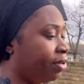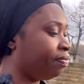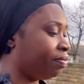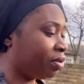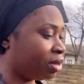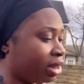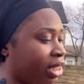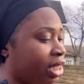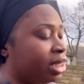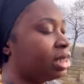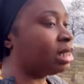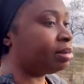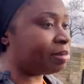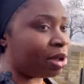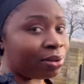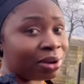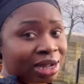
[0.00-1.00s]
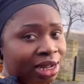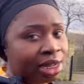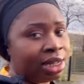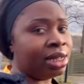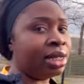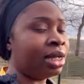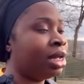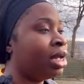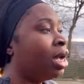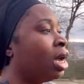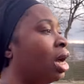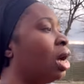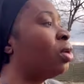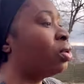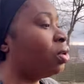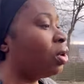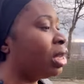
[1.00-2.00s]
If not, then this is my worker,
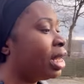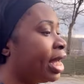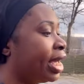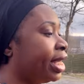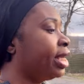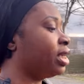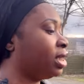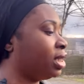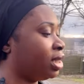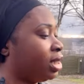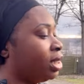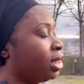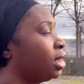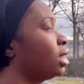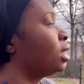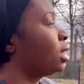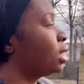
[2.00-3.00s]
I will not like it.